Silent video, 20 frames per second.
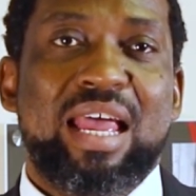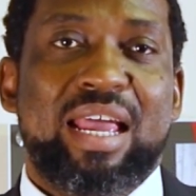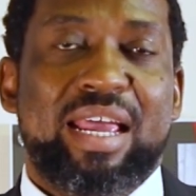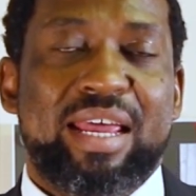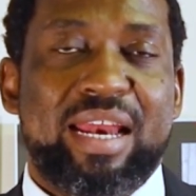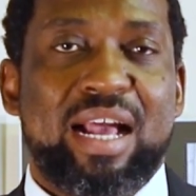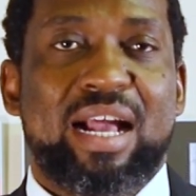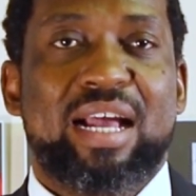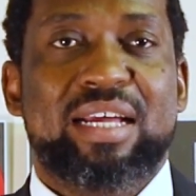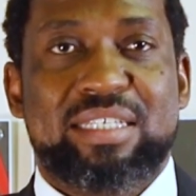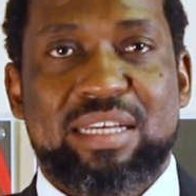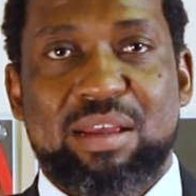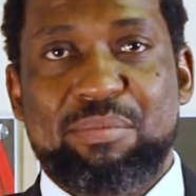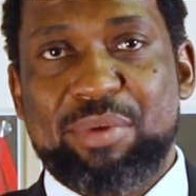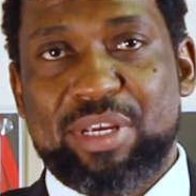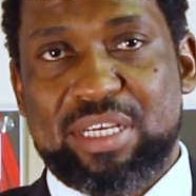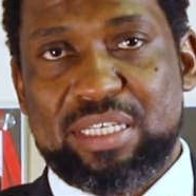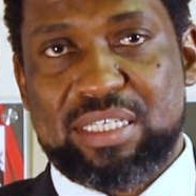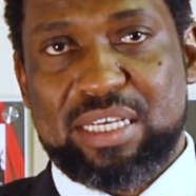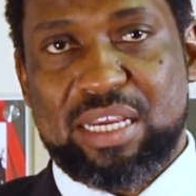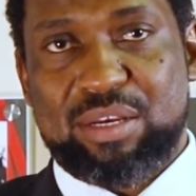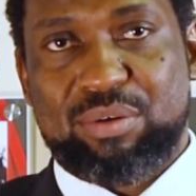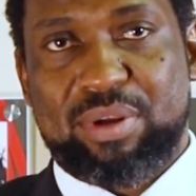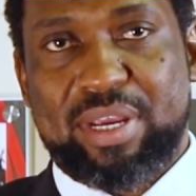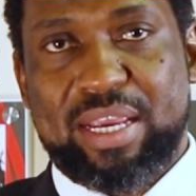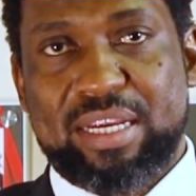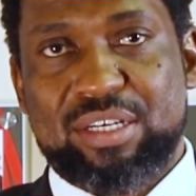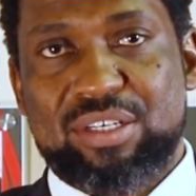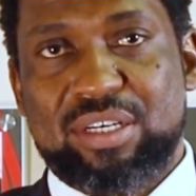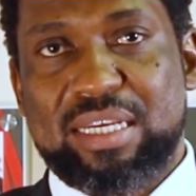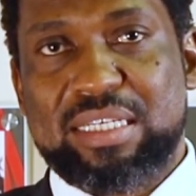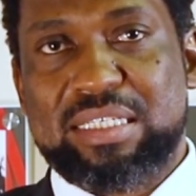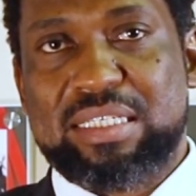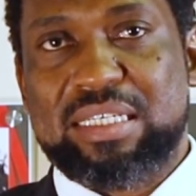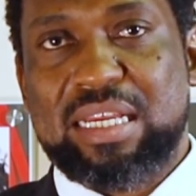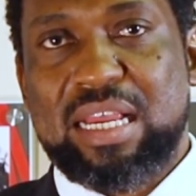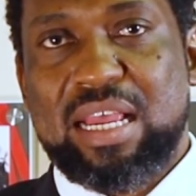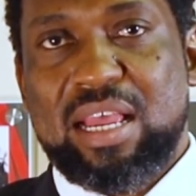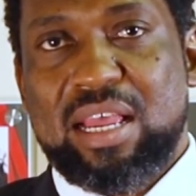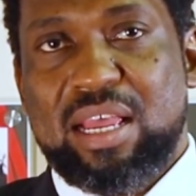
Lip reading: and academics, educators,